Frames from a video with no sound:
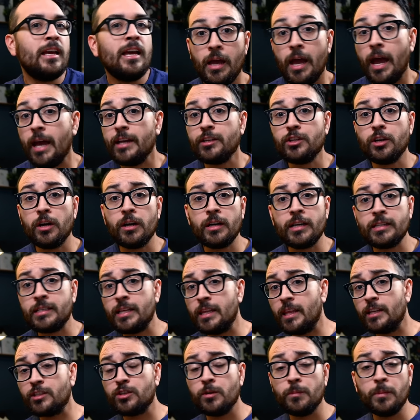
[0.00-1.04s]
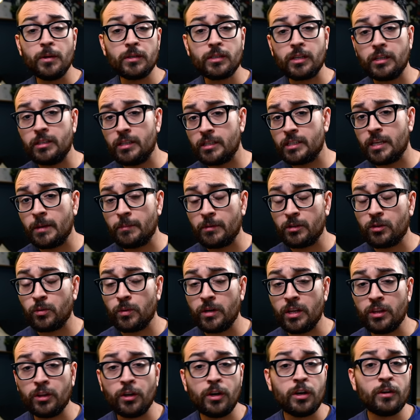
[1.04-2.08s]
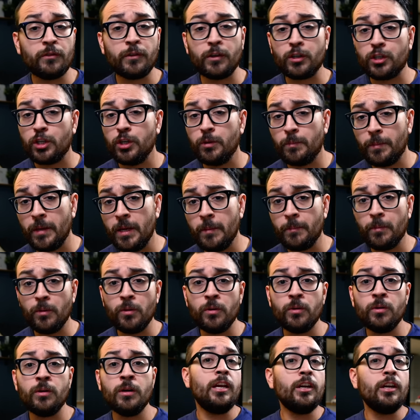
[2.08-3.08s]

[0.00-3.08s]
"Hey John, I see that you booked on December 23rd for two people.